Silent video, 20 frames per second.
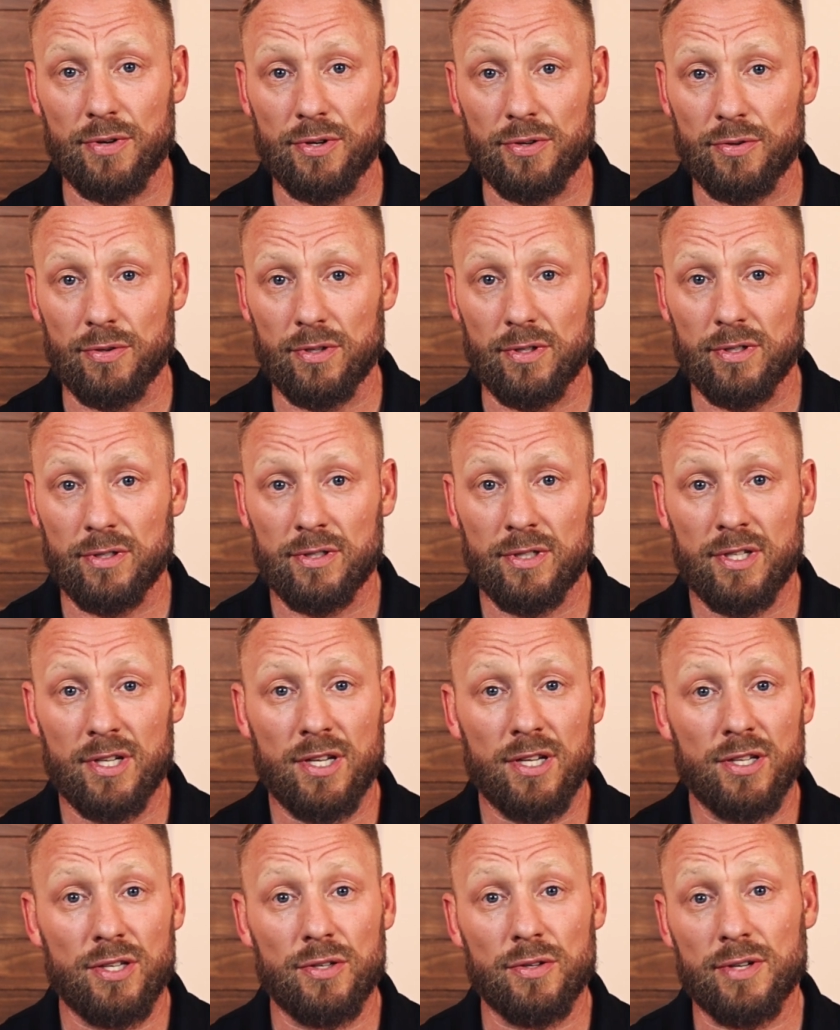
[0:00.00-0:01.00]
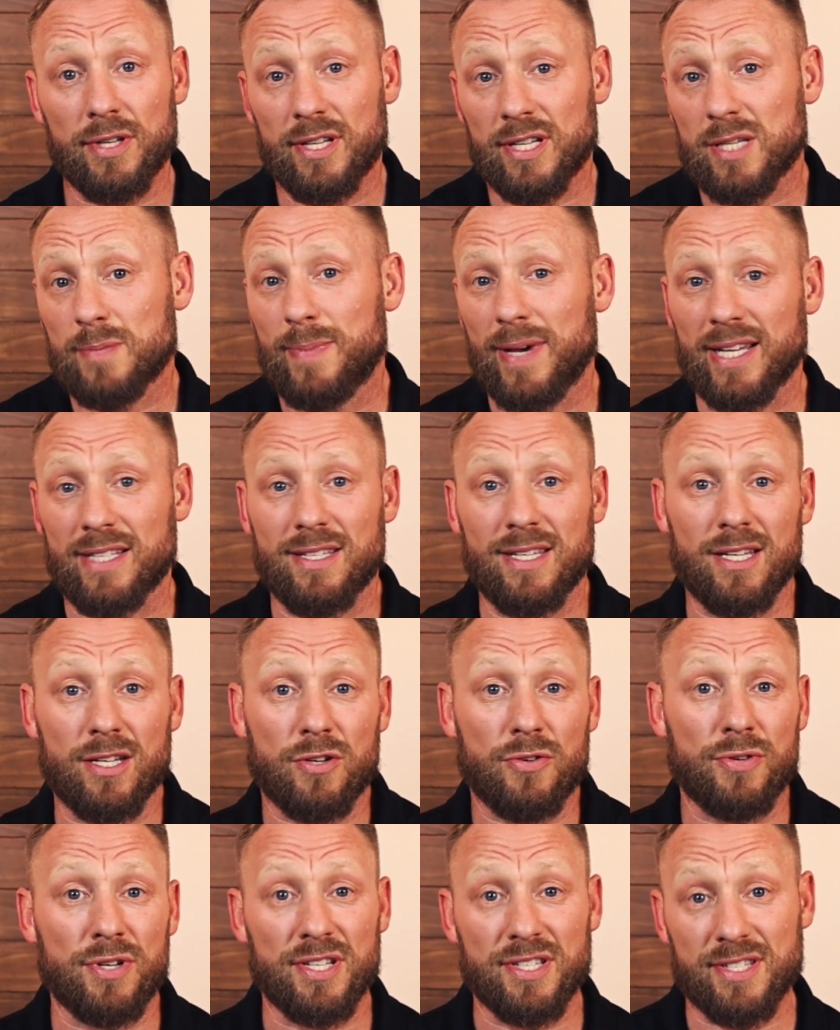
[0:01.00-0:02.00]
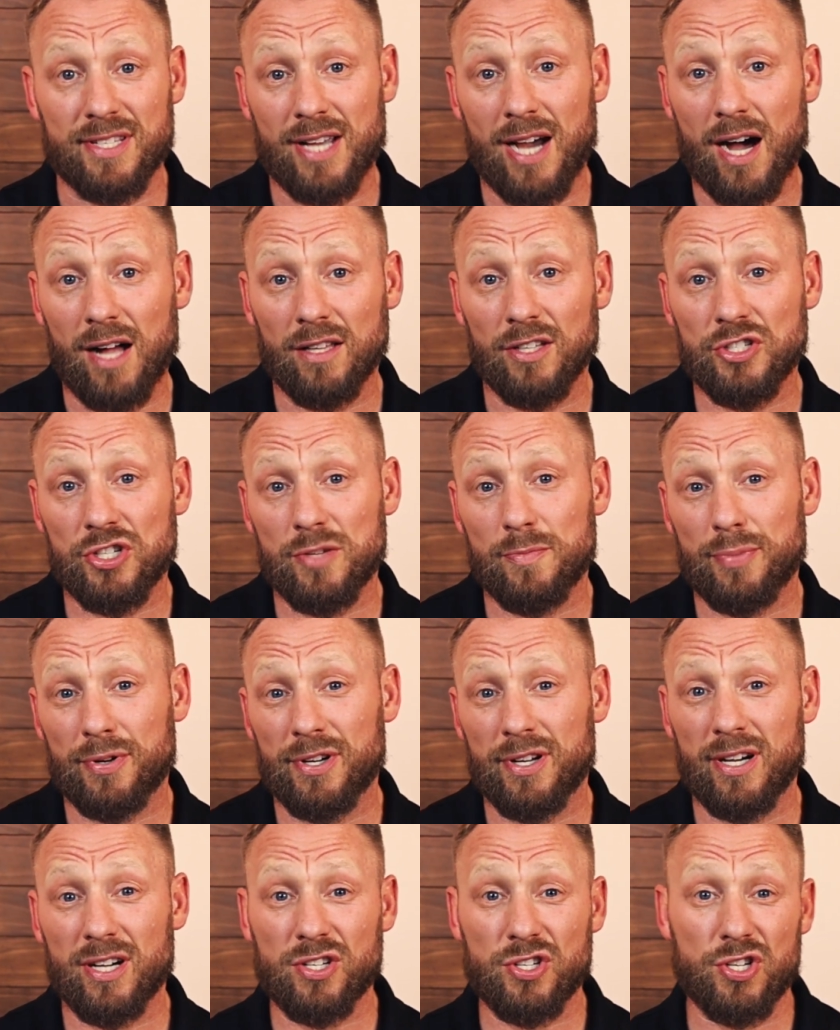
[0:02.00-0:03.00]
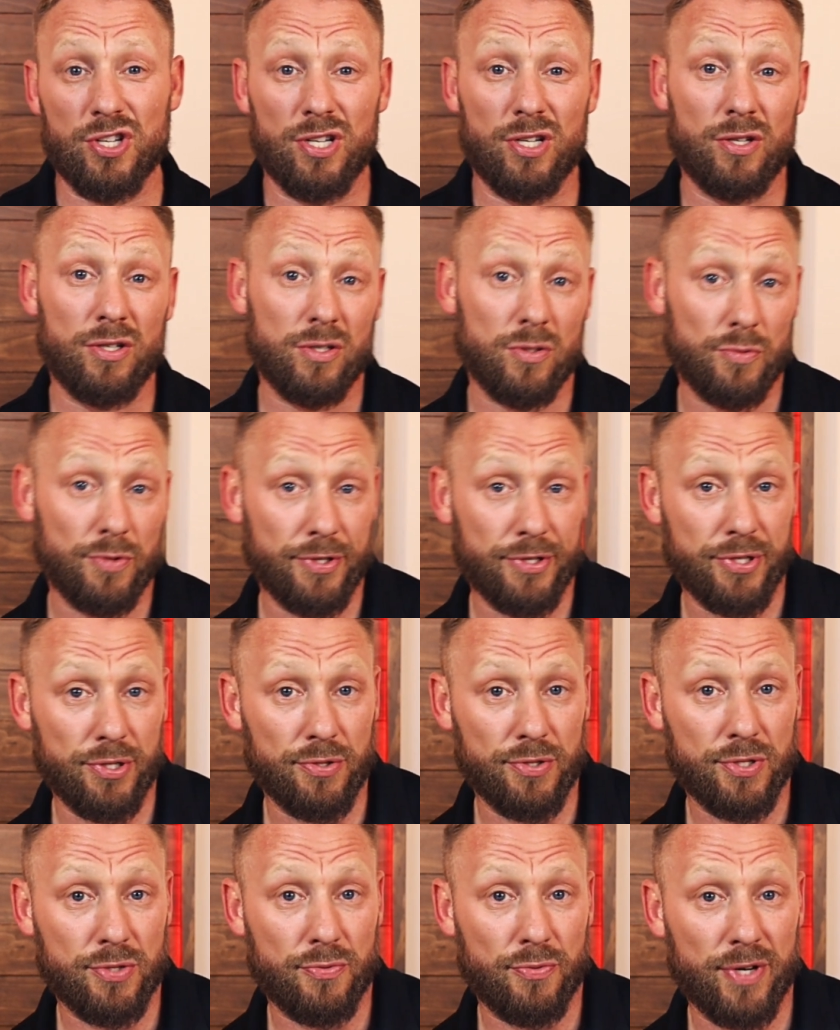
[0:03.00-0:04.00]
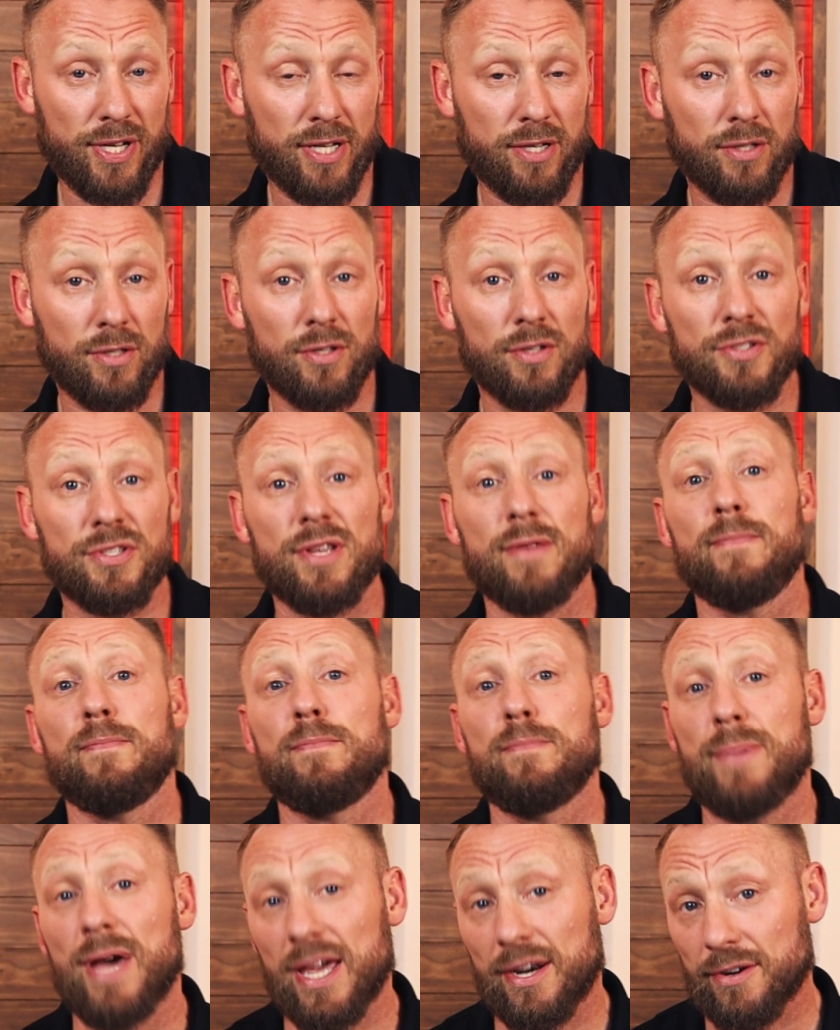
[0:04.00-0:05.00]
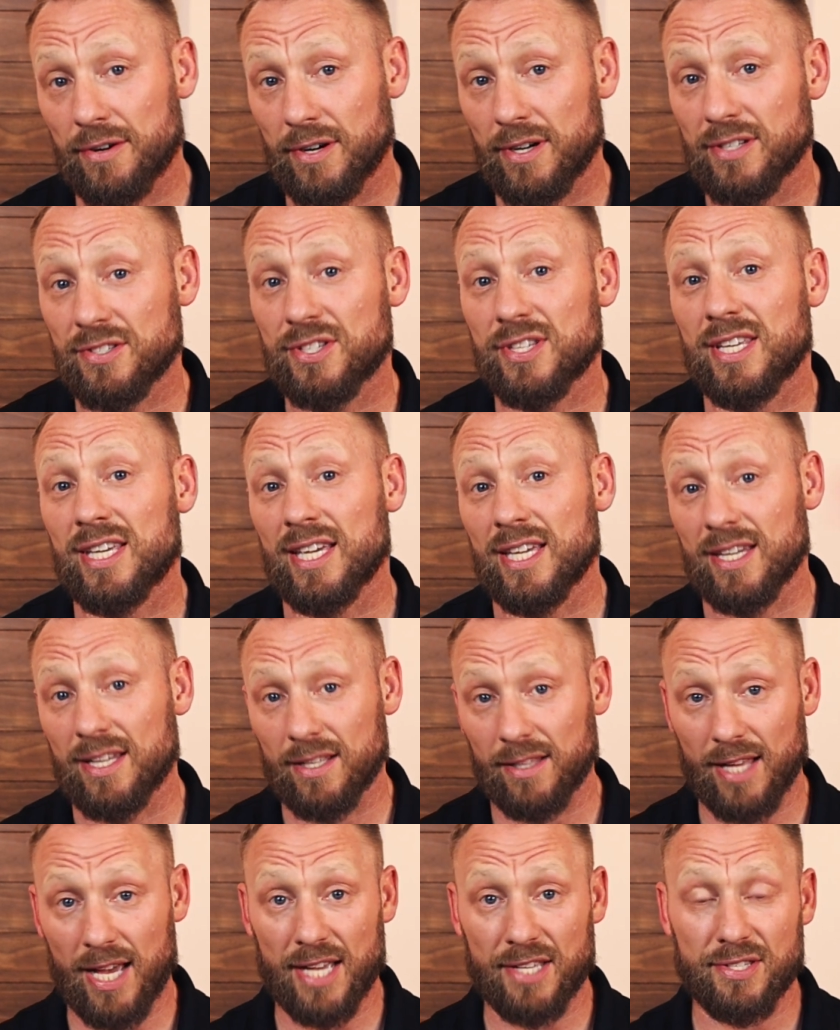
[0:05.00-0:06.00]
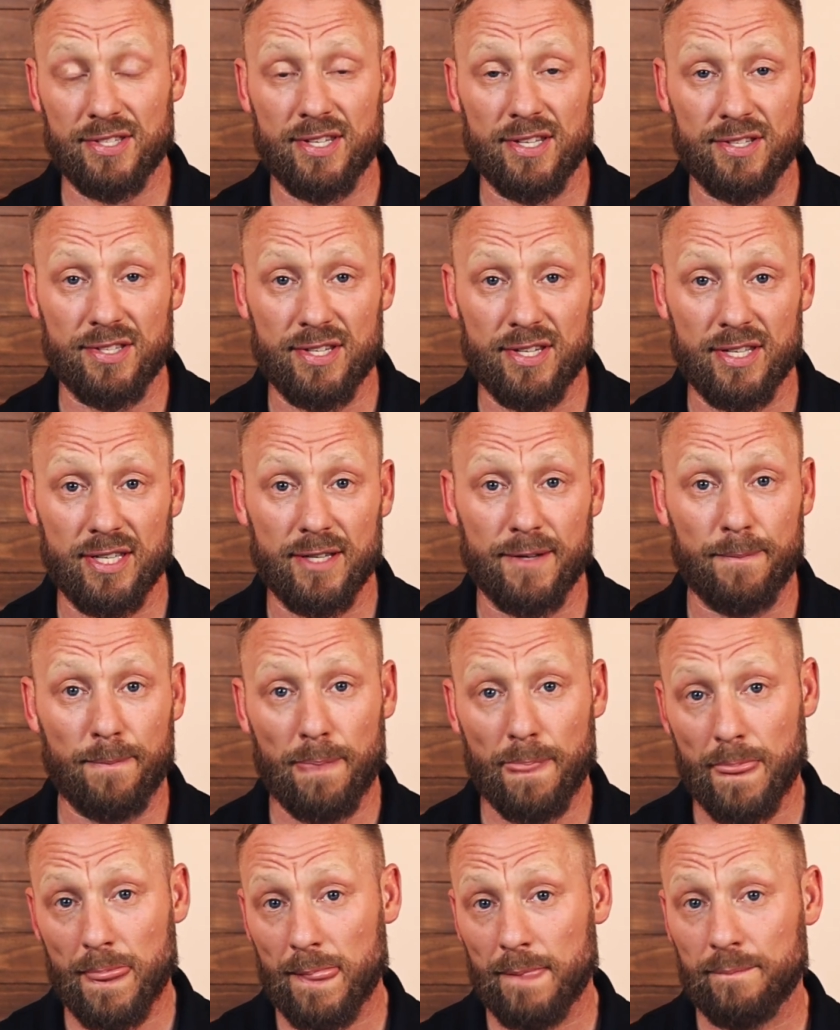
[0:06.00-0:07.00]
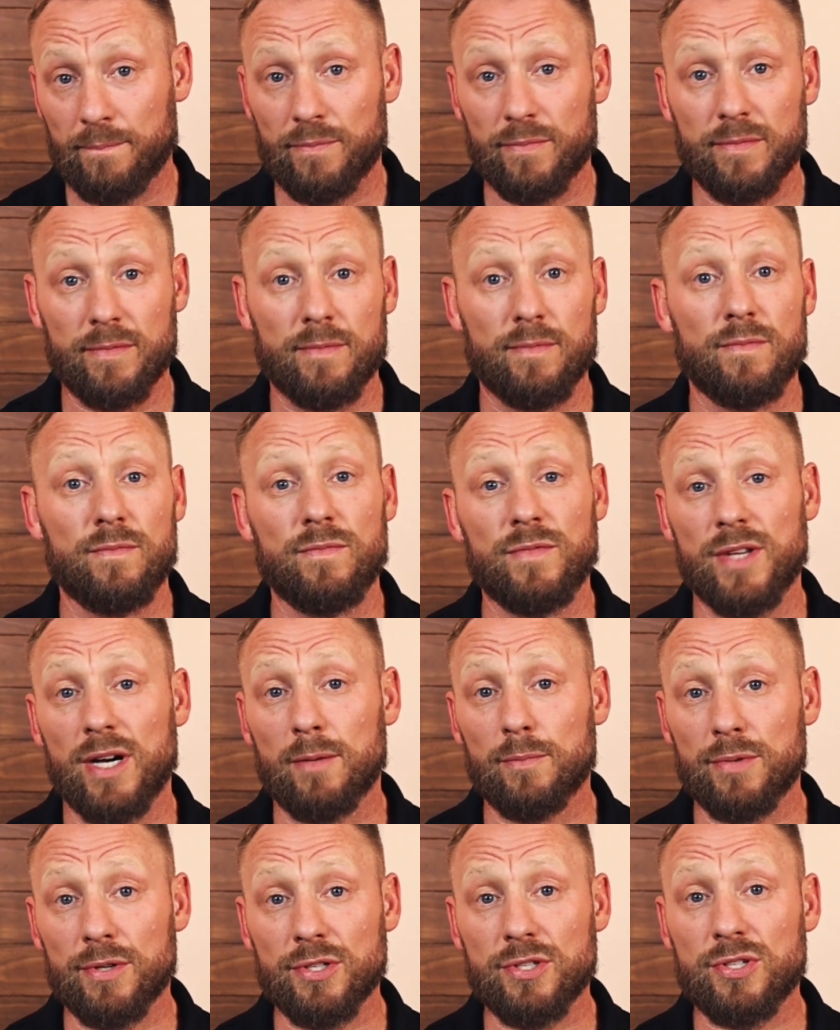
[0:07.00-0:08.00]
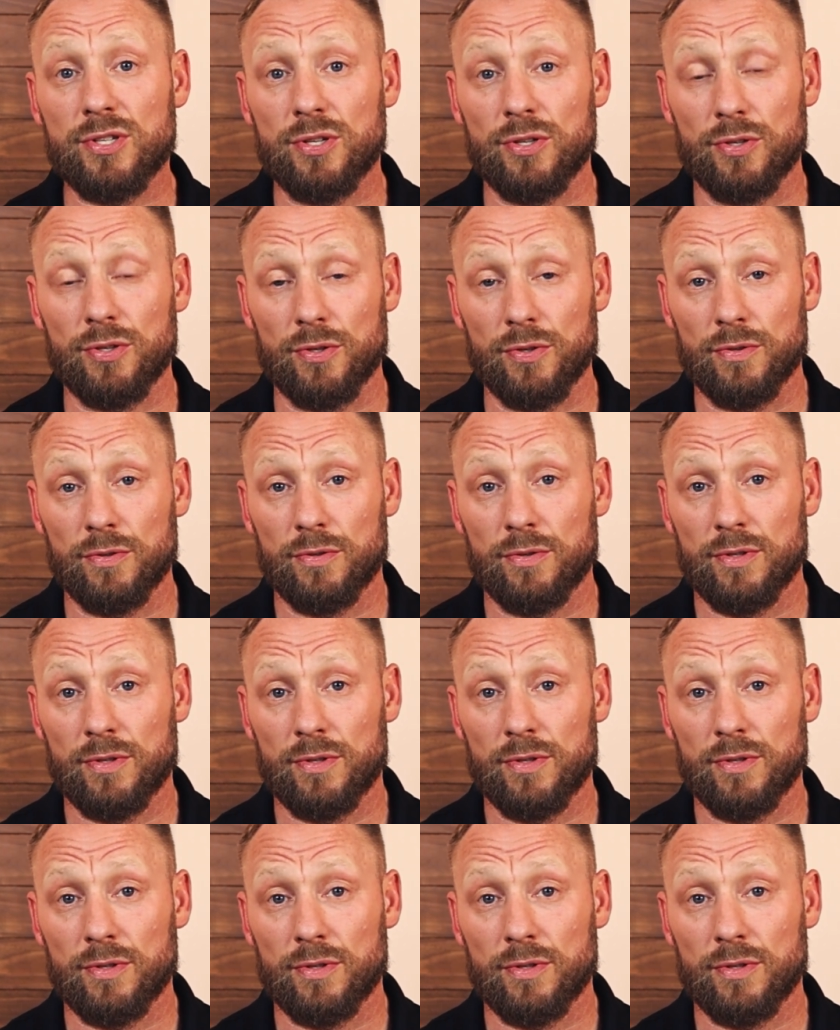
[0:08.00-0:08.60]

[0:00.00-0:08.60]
renewal. You can expect increased collagen production, reduced wrinkles, and better skin elasticity. Number two,